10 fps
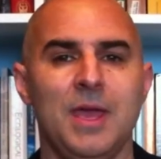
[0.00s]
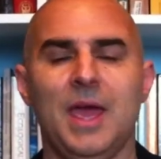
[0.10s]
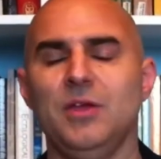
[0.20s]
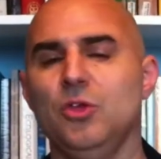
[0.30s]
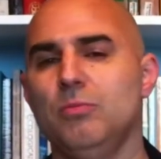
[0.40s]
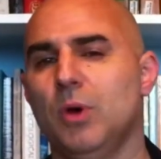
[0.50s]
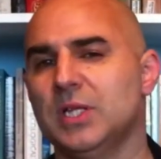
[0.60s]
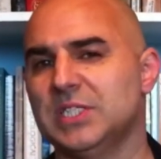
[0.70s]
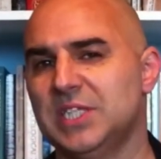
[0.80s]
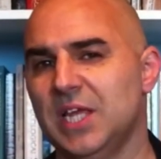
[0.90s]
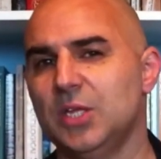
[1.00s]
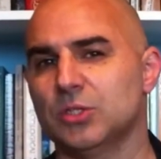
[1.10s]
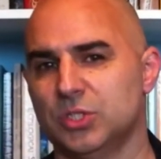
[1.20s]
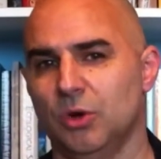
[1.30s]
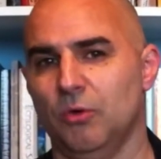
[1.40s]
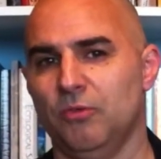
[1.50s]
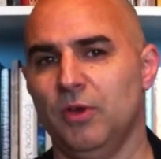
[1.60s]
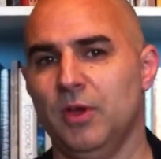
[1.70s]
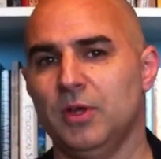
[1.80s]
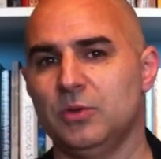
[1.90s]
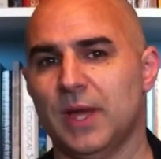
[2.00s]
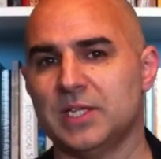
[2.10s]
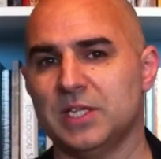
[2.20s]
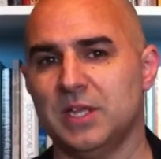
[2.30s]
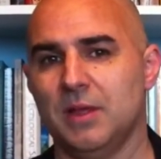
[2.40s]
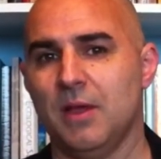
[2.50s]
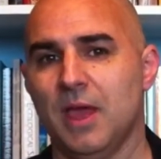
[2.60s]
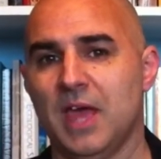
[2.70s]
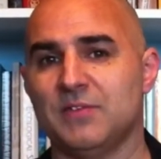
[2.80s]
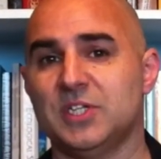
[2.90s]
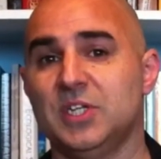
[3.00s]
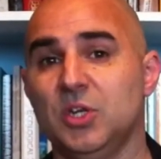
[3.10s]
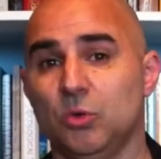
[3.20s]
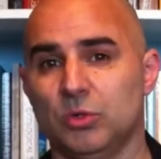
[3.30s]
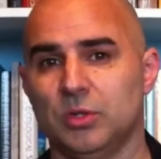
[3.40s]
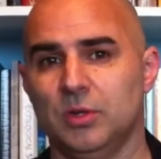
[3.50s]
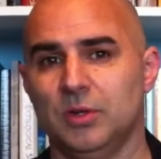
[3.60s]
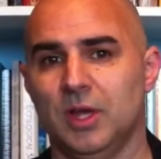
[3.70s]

How you might set yourself to actually have a tilt